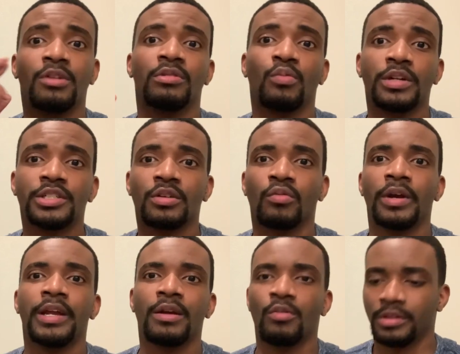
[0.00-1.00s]
with what you're
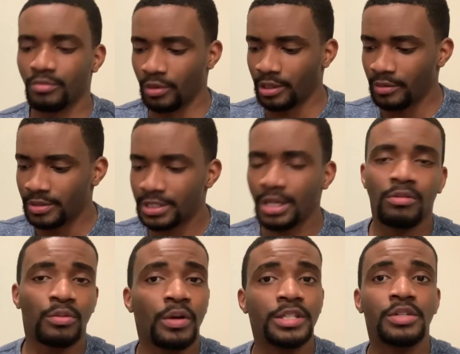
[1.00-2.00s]
reading, with what you see, with
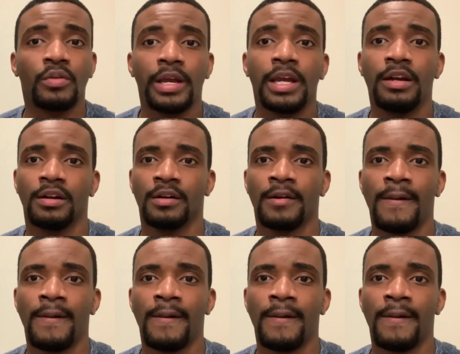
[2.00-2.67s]
what you hear.